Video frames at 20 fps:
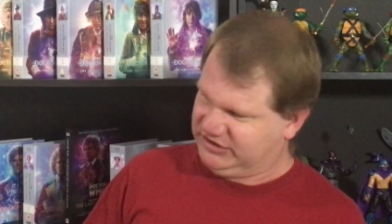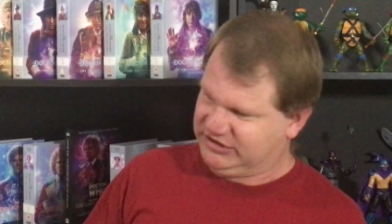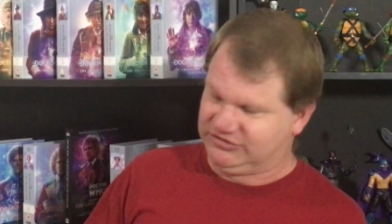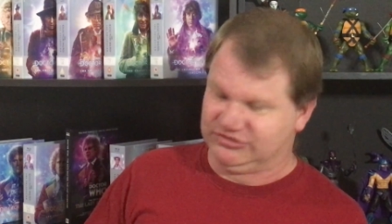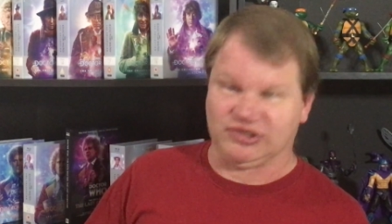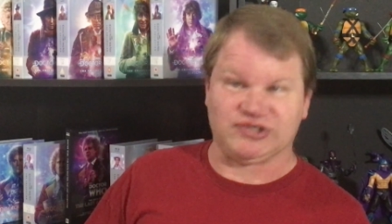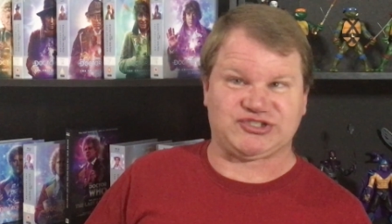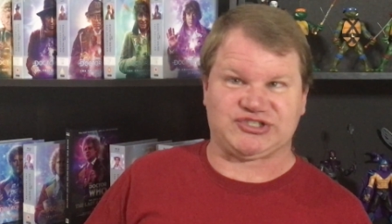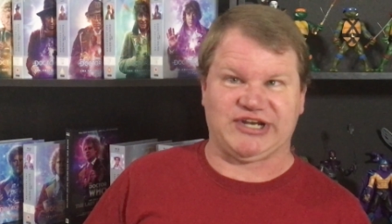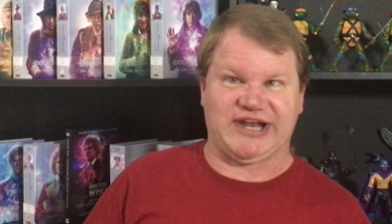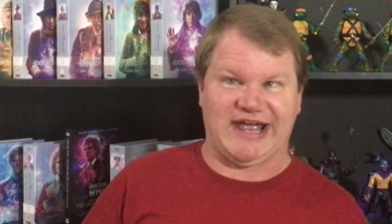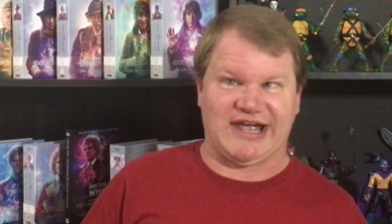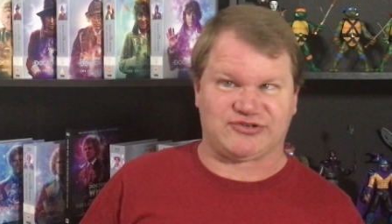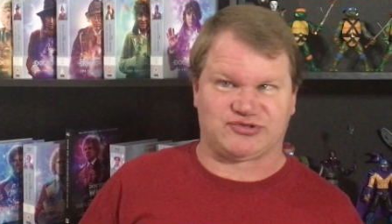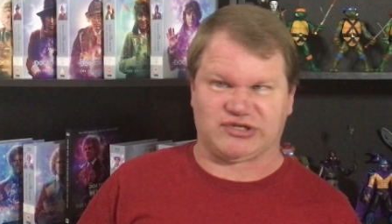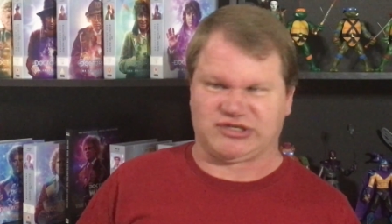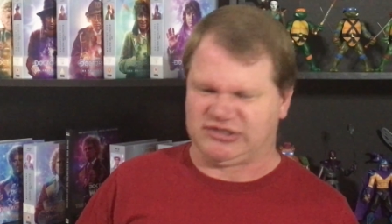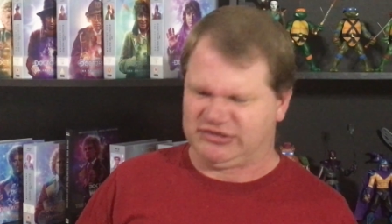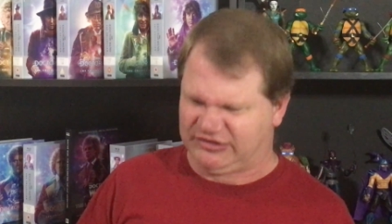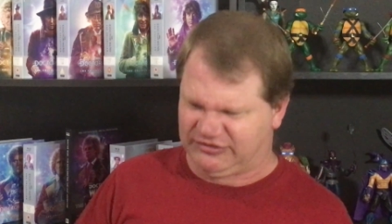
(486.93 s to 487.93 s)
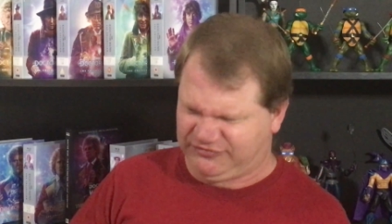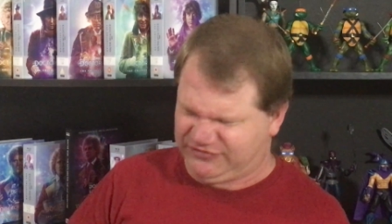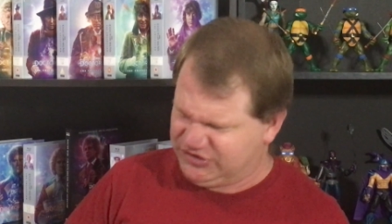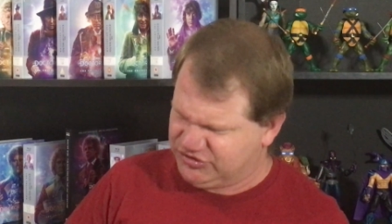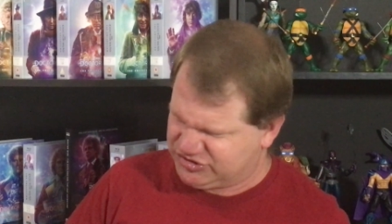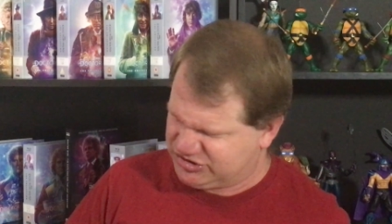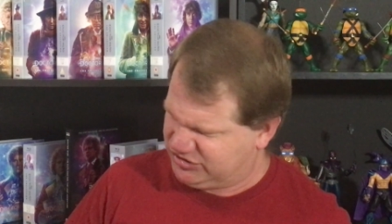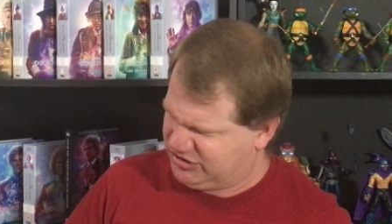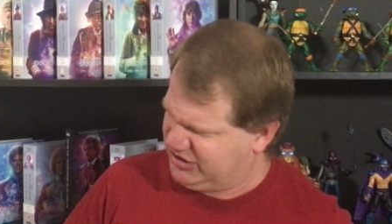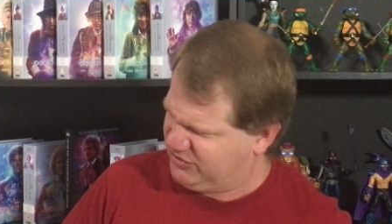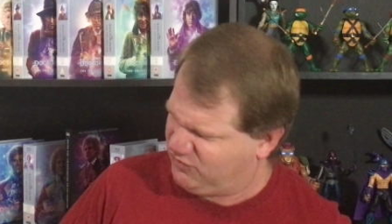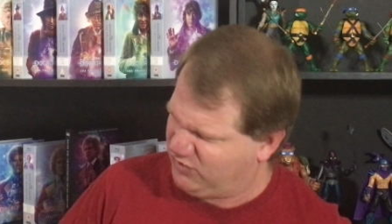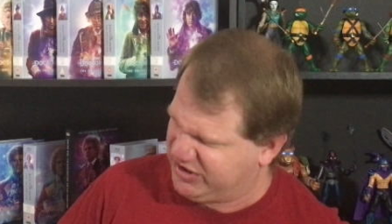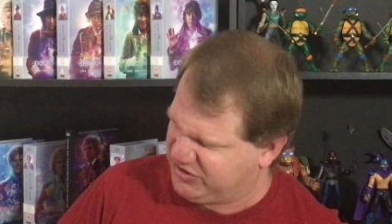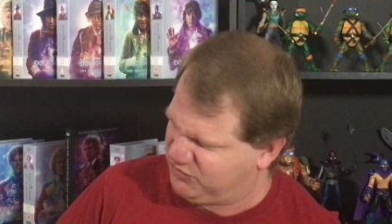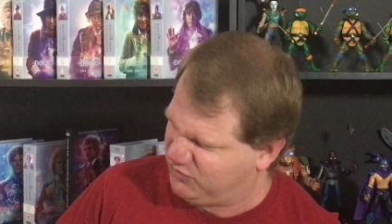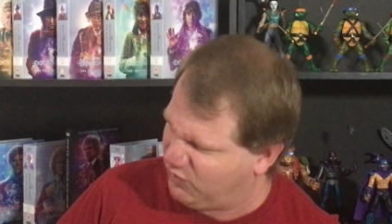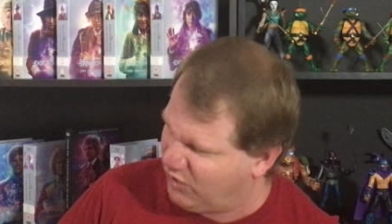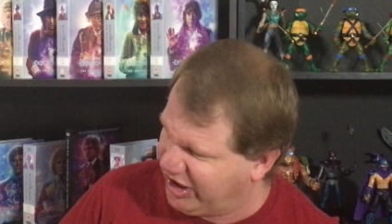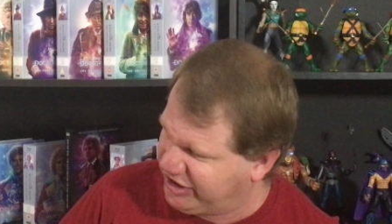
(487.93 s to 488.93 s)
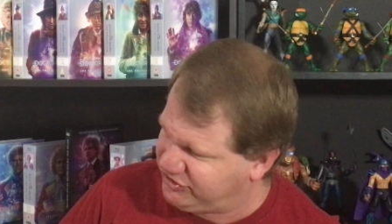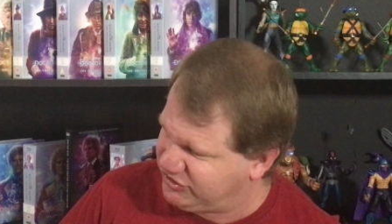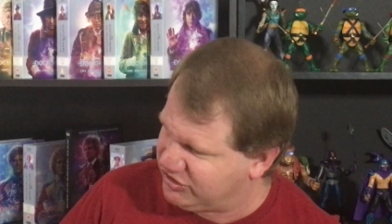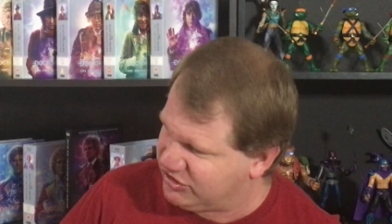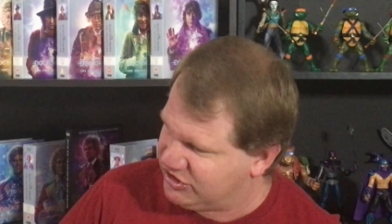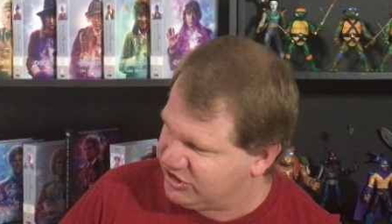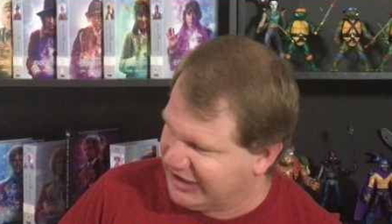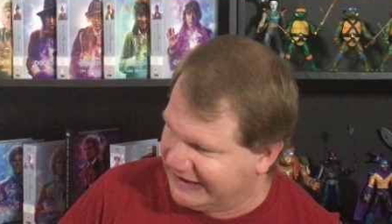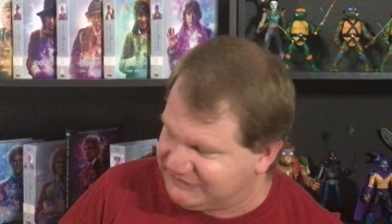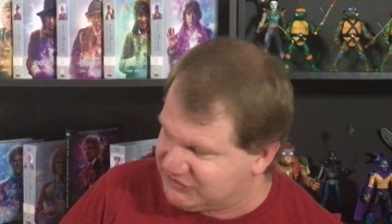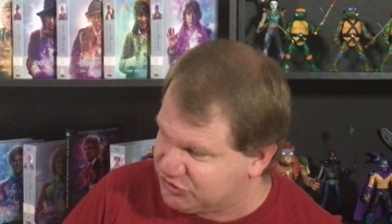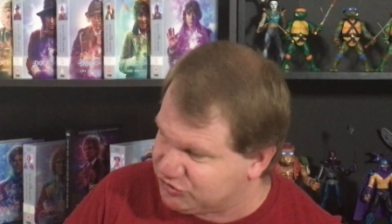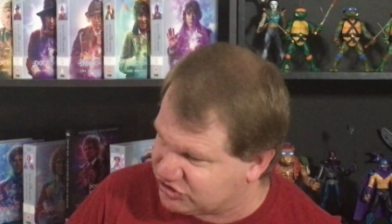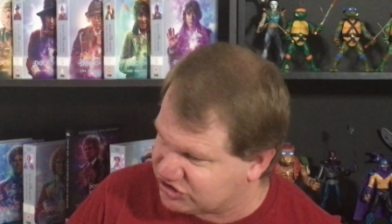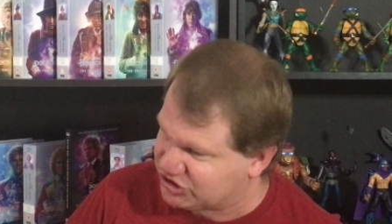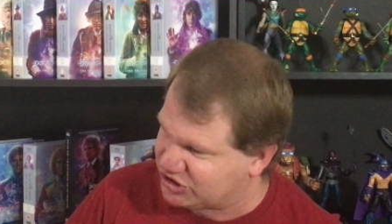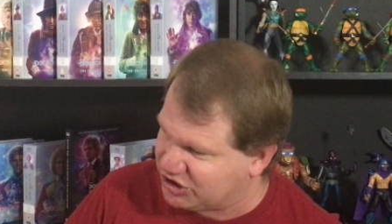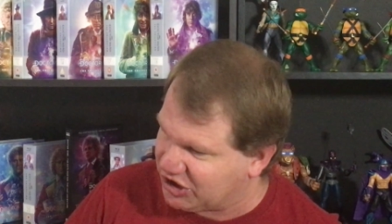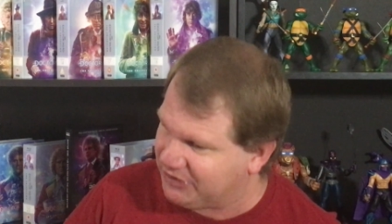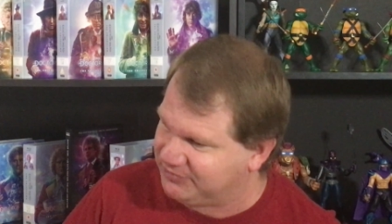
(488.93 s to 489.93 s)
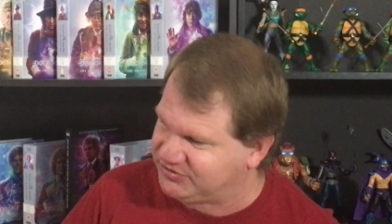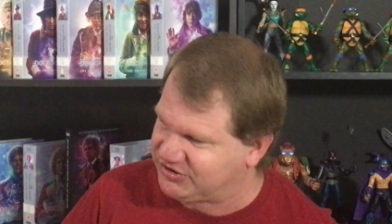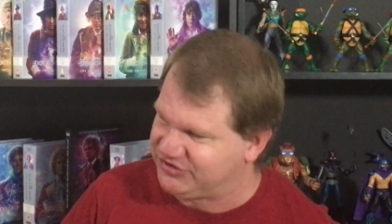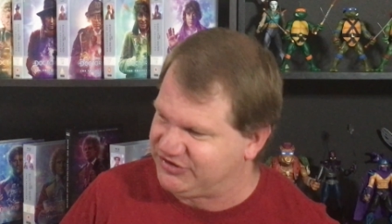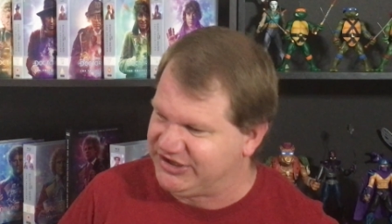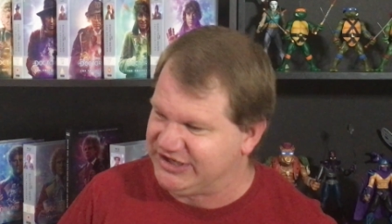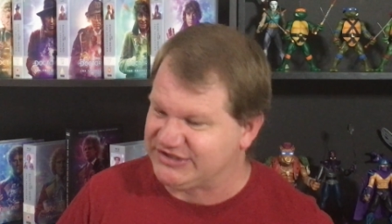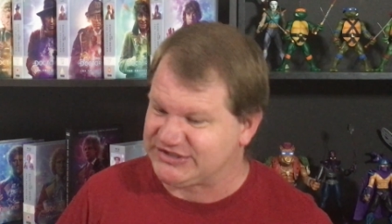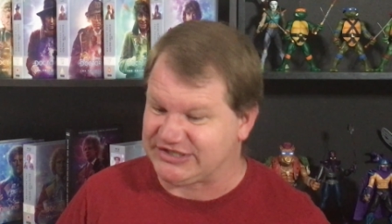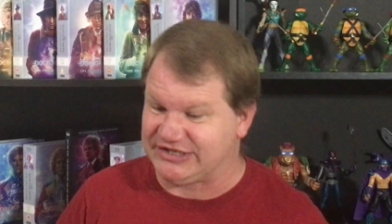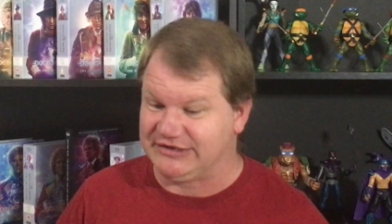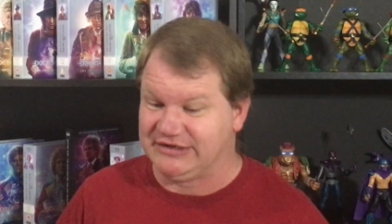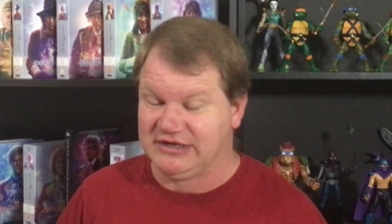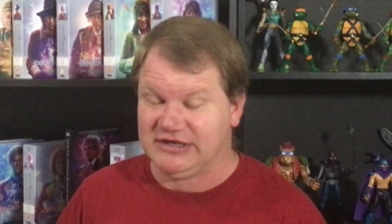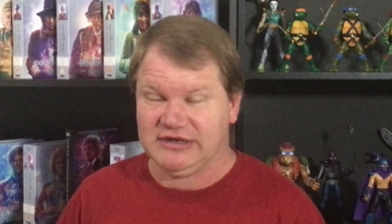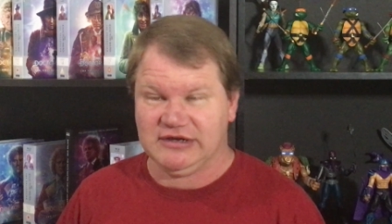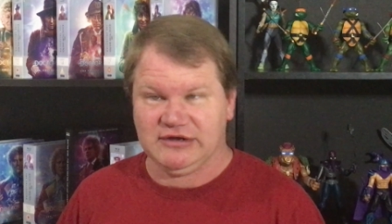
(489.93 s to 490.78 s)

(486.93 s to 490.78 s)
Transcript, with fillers: He looks at Adric in confusion, like, wait, what? Have you succumbed to this?